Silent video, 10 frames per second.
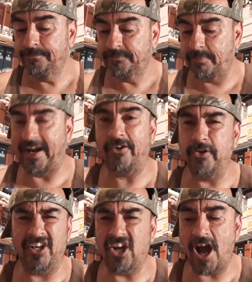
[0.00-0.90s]
But I
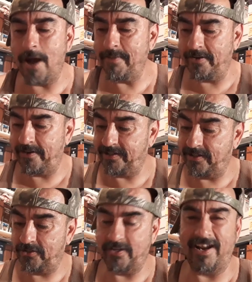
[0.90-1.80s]
couldn't comment or
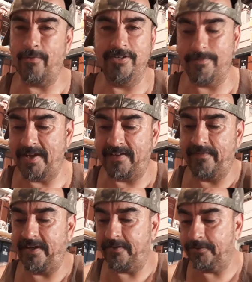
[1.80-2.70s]
anything, so I wasn't making
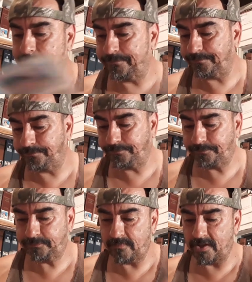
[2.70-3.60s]
videos.
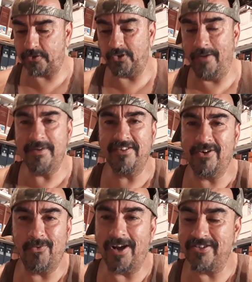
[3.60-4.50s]
So I'm in
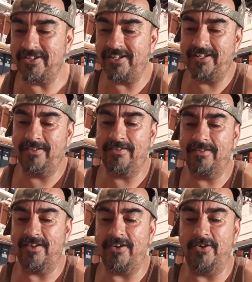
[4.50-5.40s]
there watching,
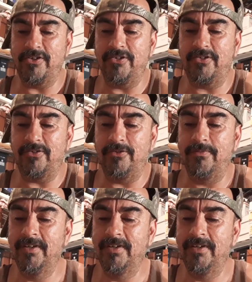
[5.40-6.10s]
YouTube.